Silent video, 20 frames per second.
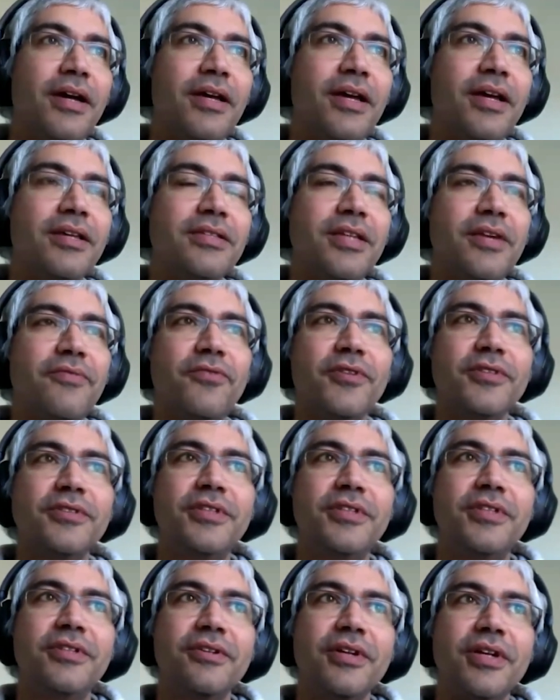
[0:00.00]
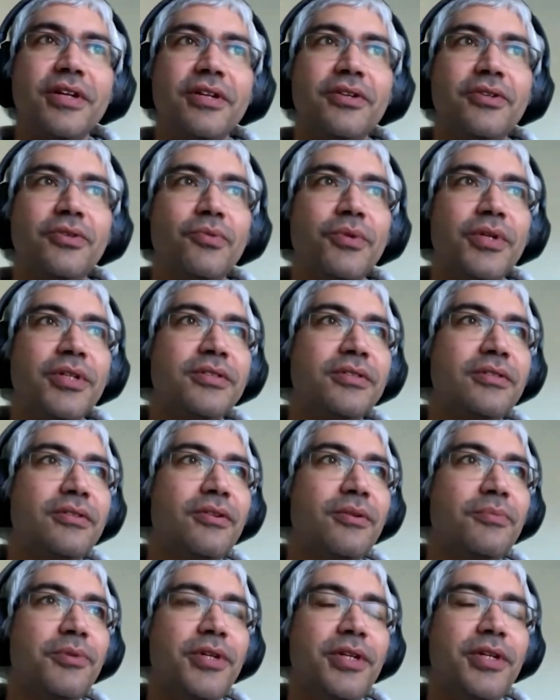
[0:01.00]
guess I first need to get into what is an
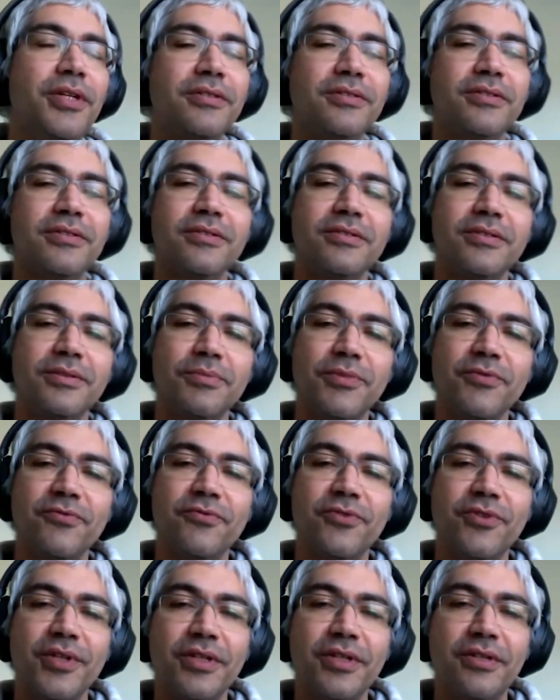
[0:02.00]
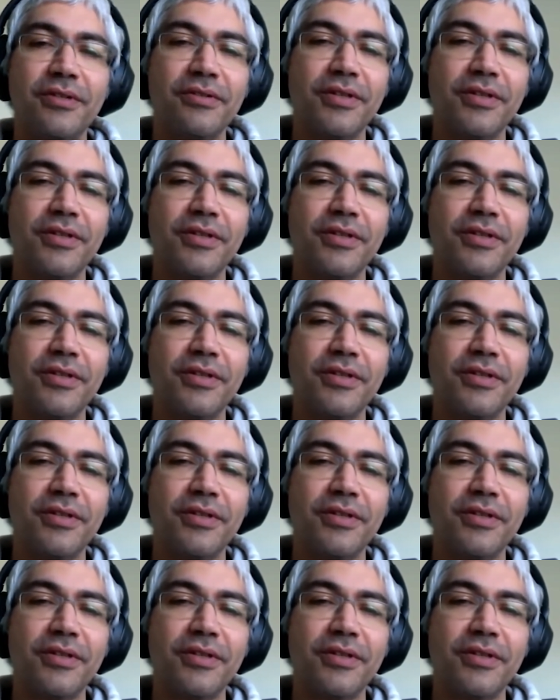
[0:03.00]
operating system before I do